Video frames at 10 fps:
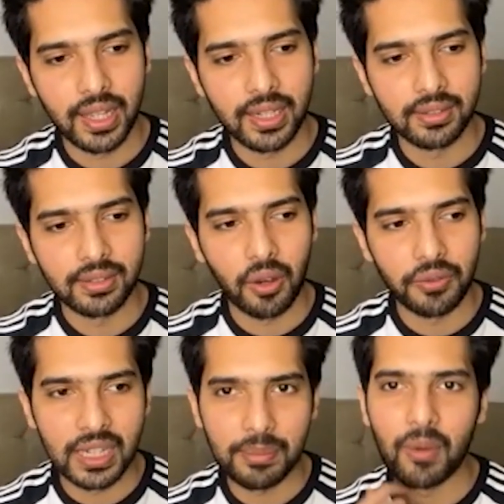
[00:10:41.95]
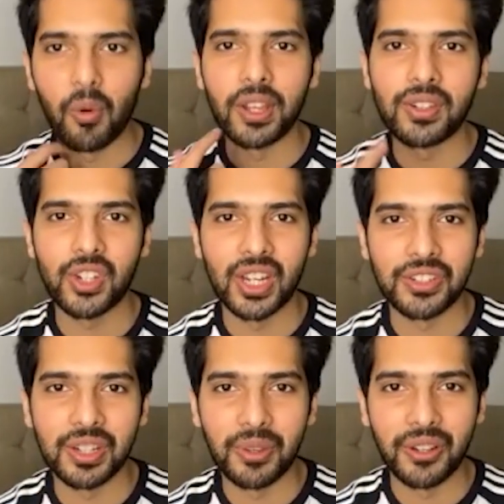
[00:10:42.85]
then obviously my voice
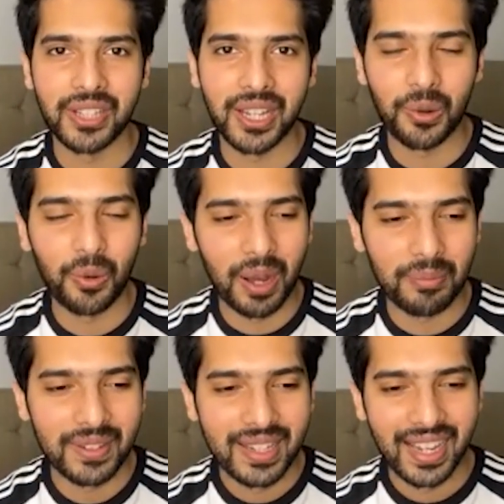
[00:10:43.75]
changing because I grew up,